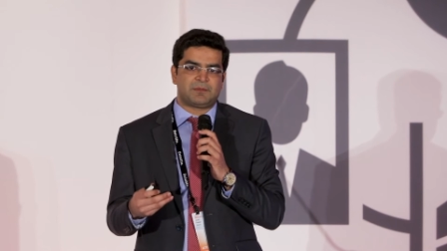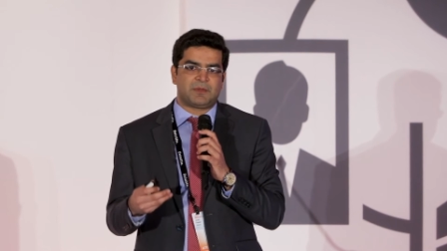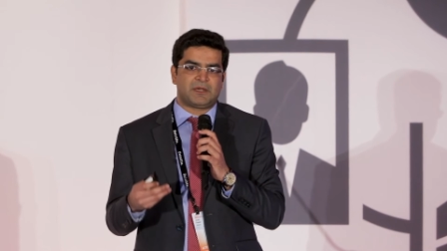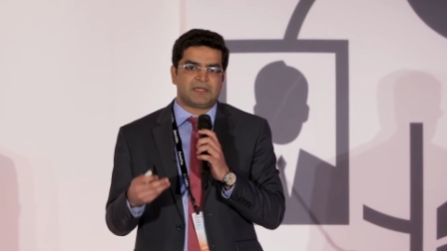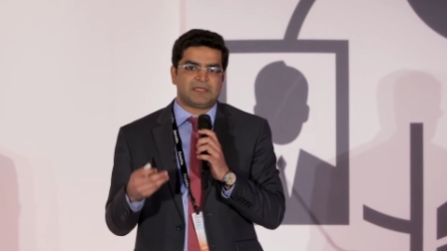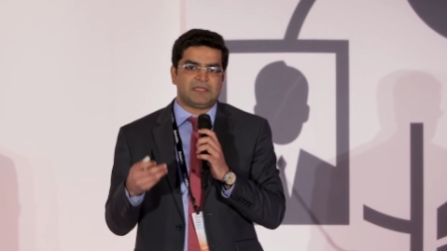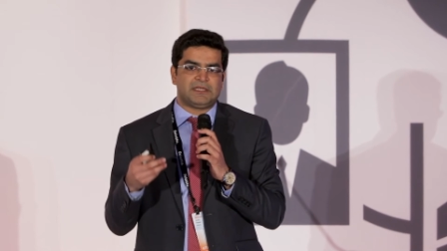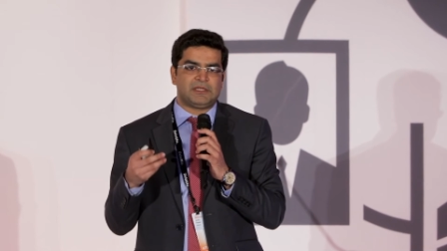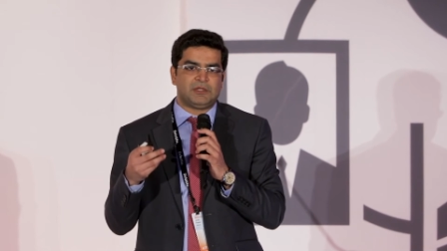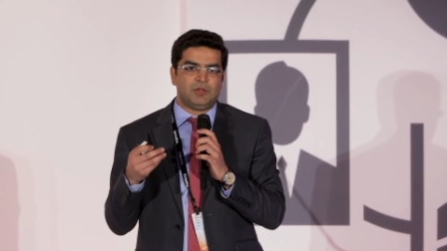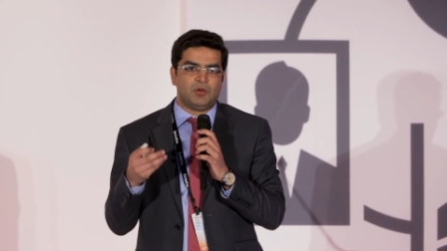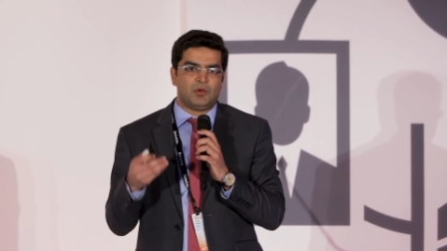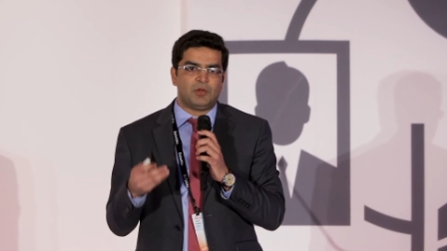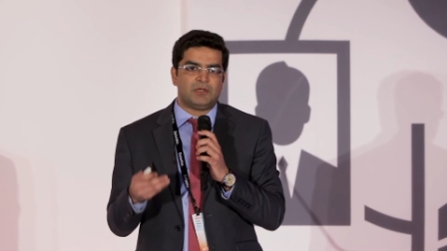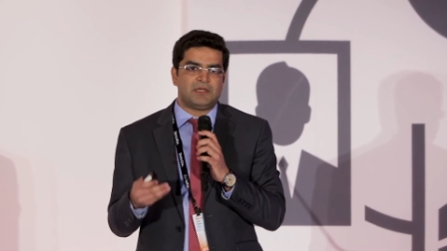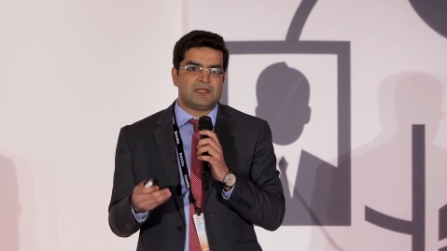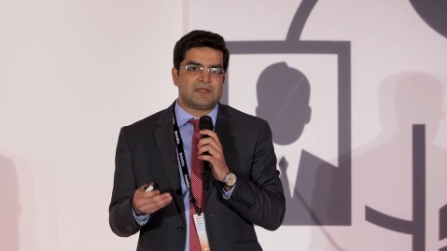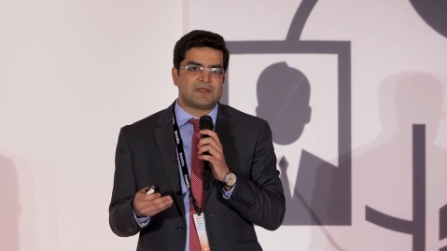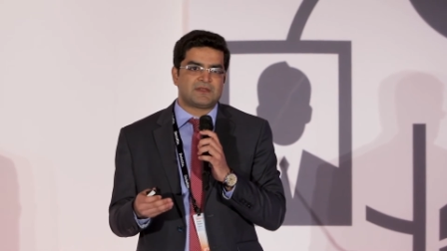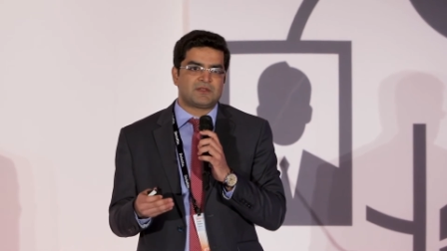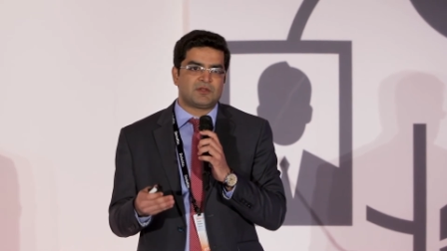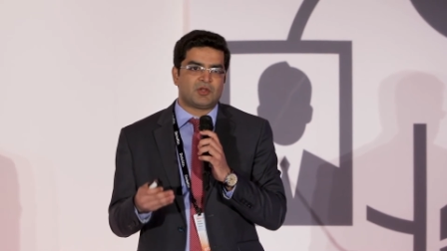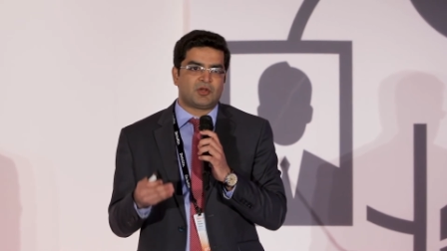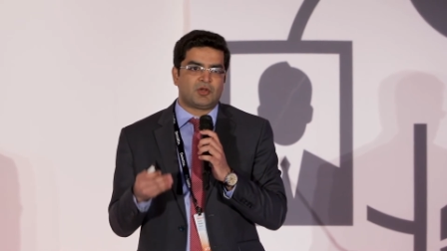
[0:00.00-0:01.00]
but the goal
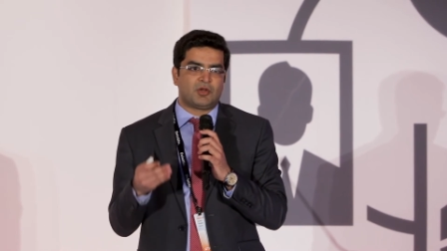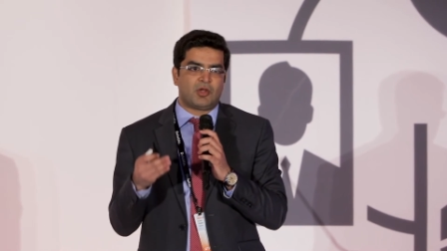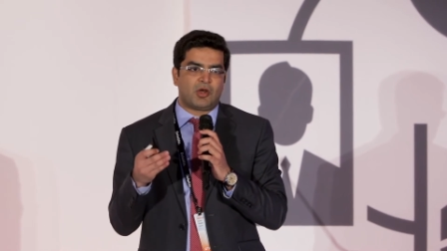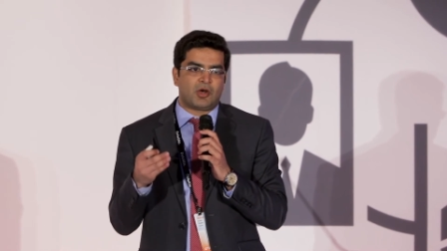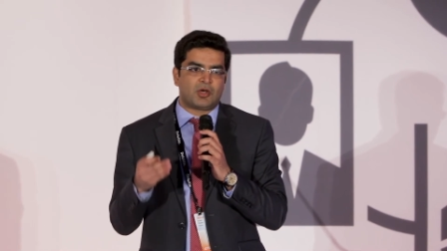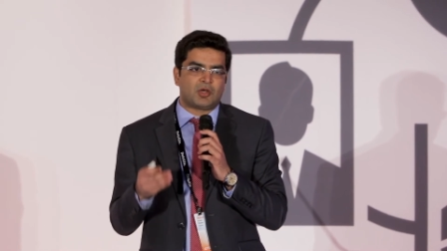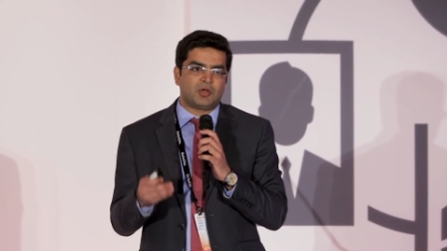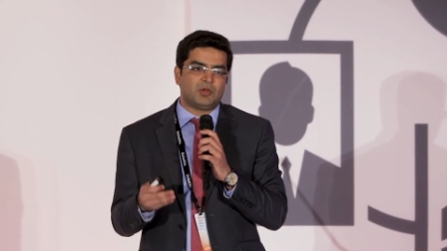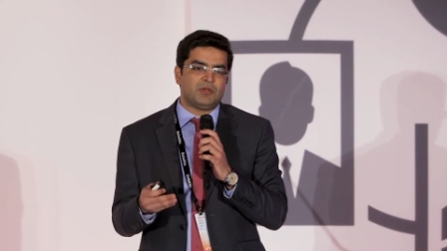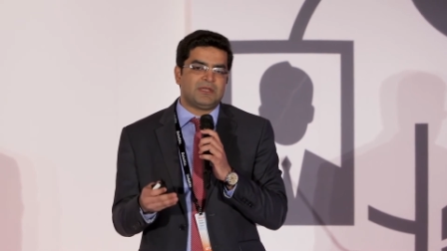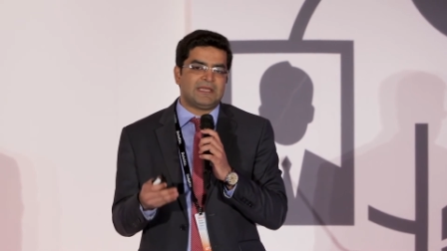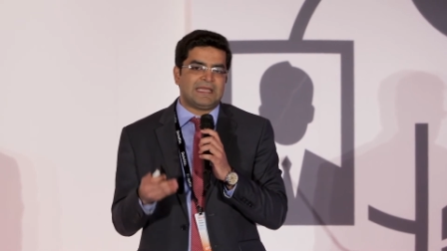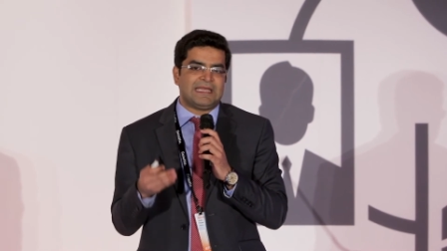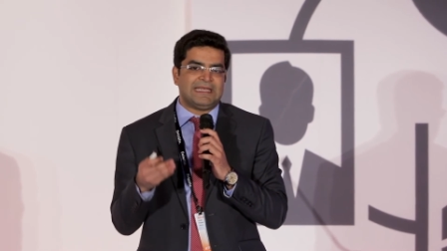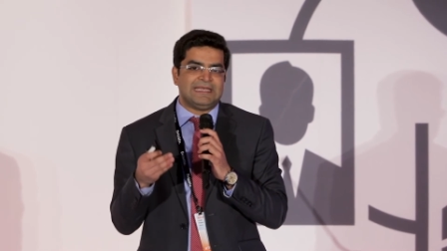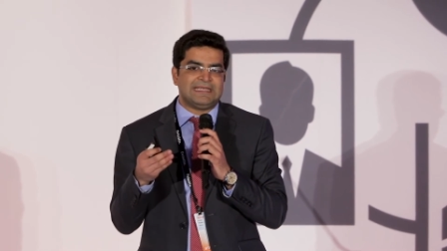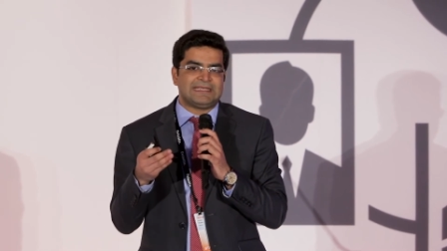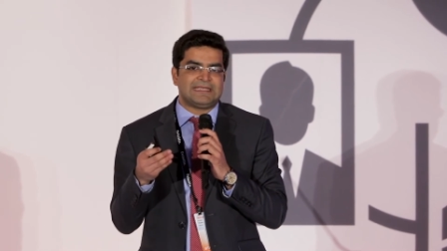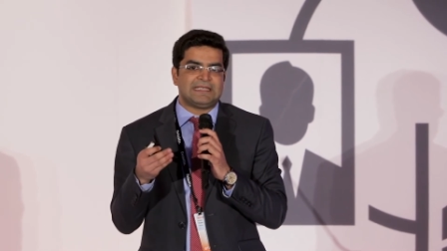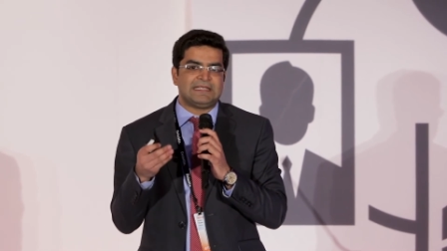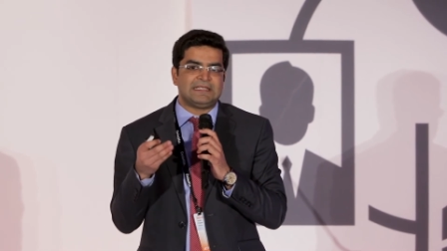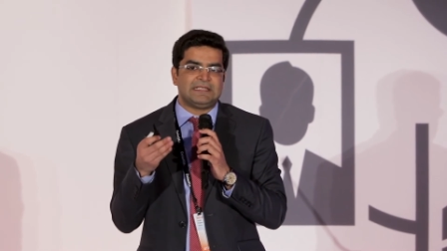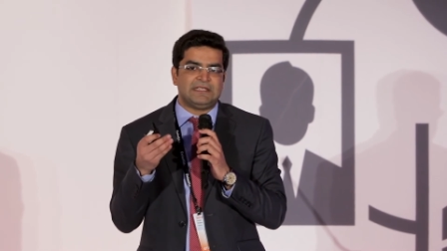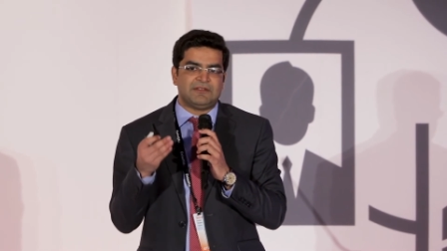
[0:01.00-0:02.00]
is you're not doing
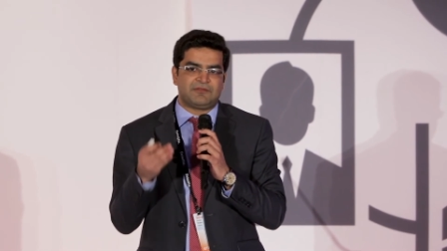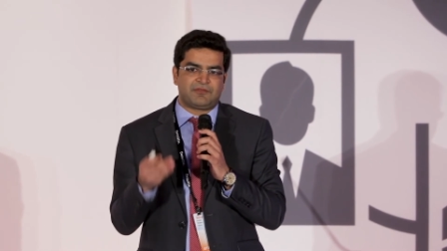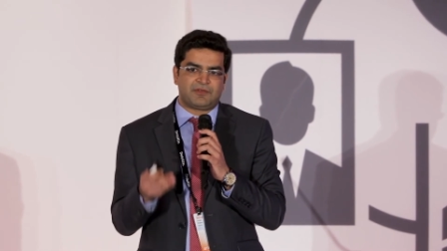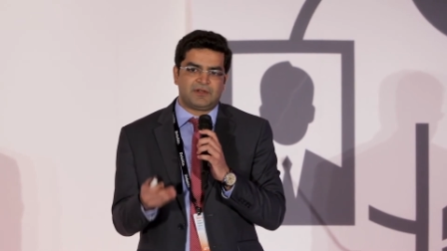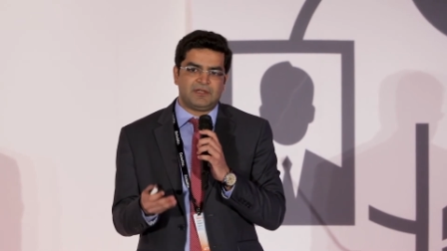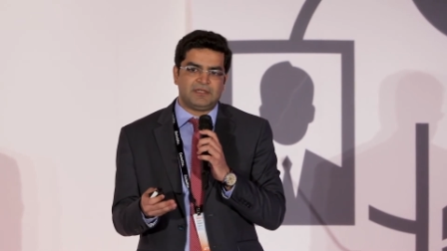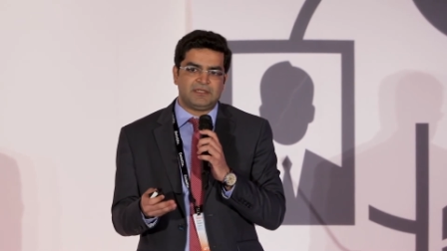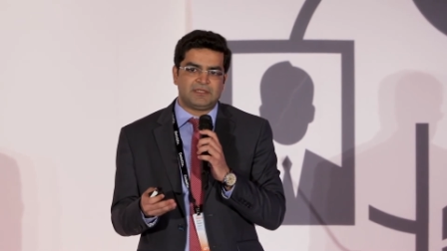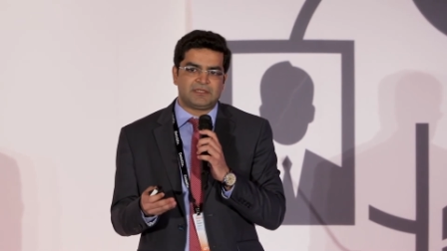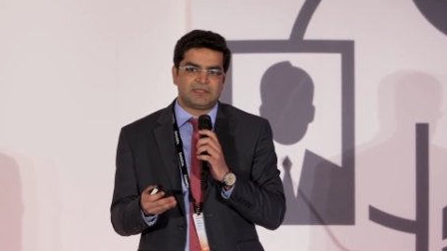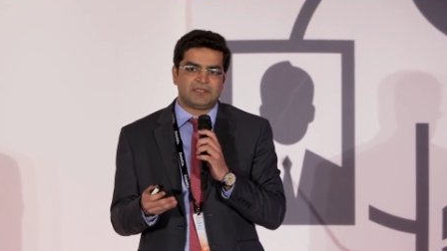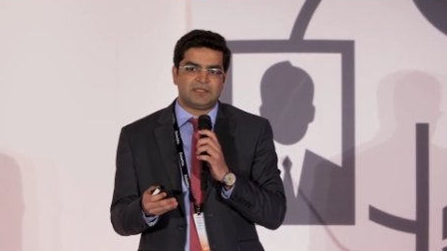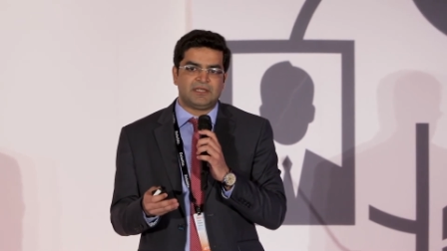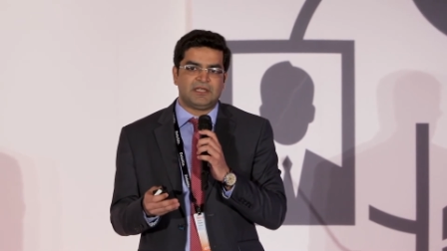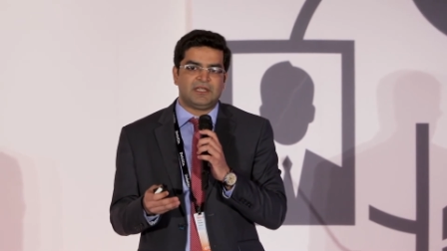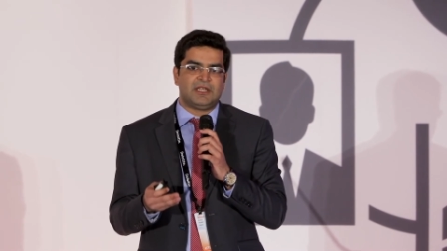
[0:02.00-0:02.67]
anything different.